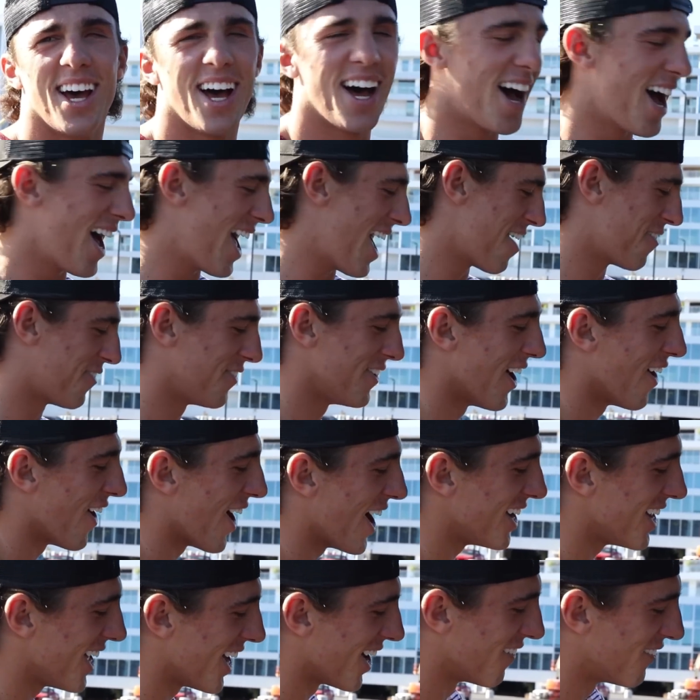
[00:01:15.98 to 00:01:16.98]
I have no
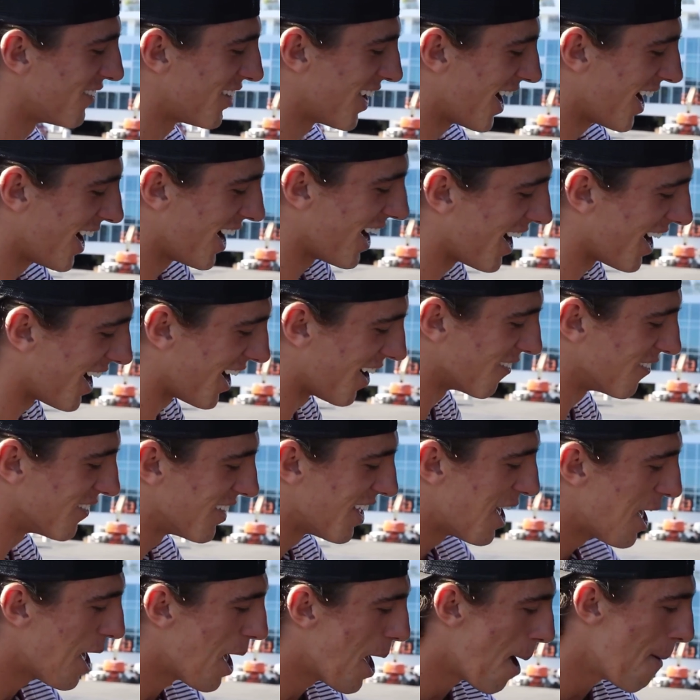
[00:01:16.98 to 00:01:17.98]
idea, but
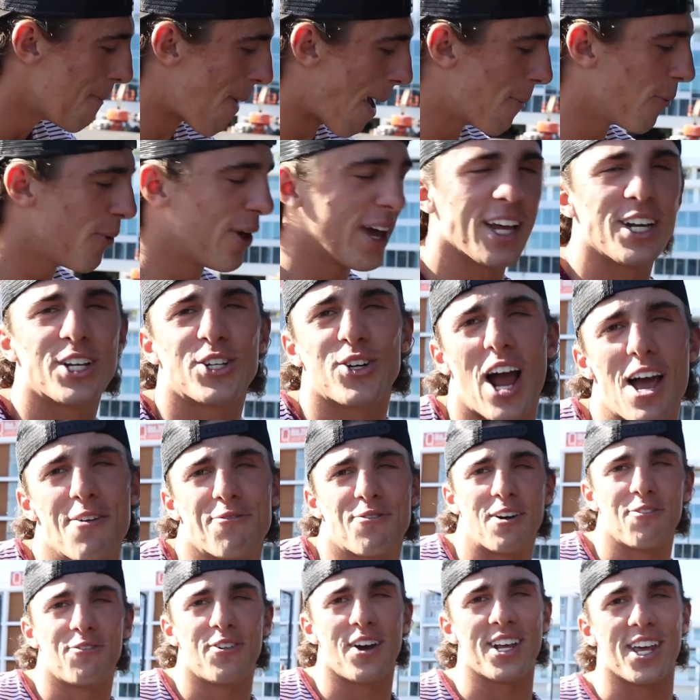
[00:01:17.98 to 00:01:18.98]
maybe we can try
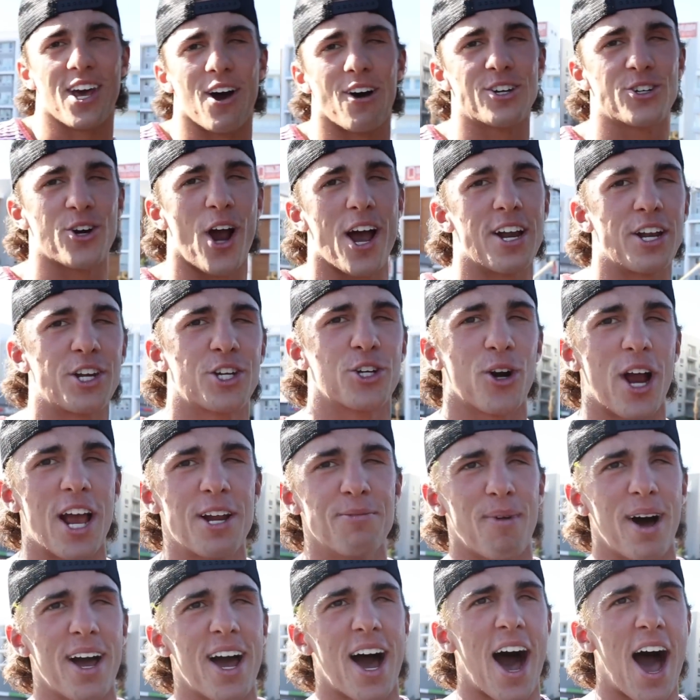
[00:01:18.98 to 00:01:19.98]
it for a video, trying to
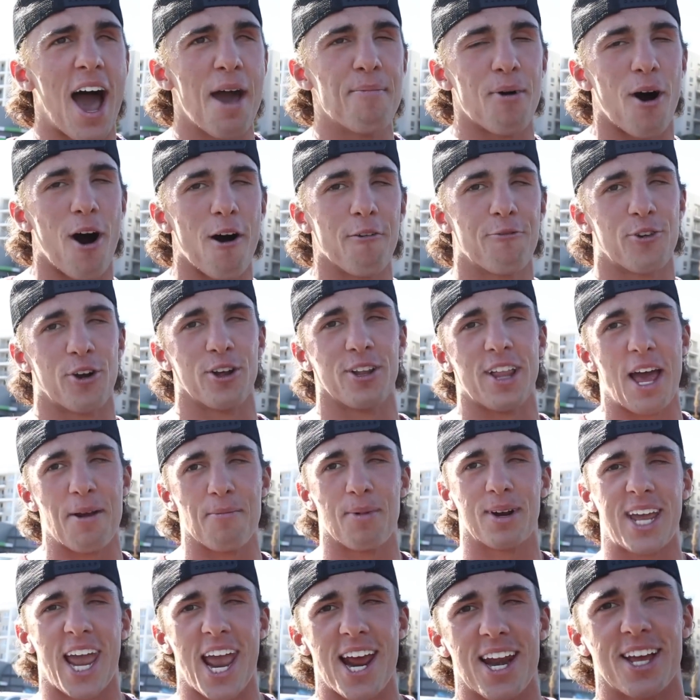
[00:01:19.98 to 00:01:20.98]
trade my eyeball for a
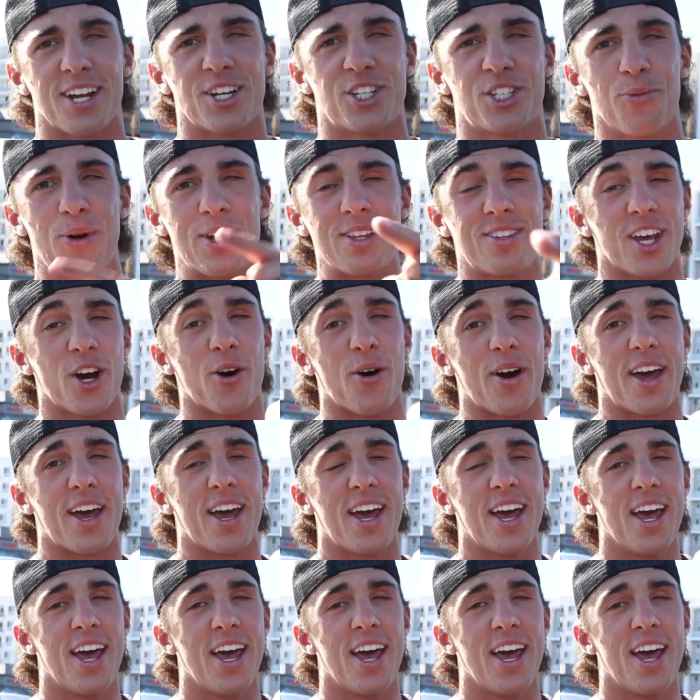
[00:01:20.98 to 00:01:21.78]
Lamborghini. Should we do it?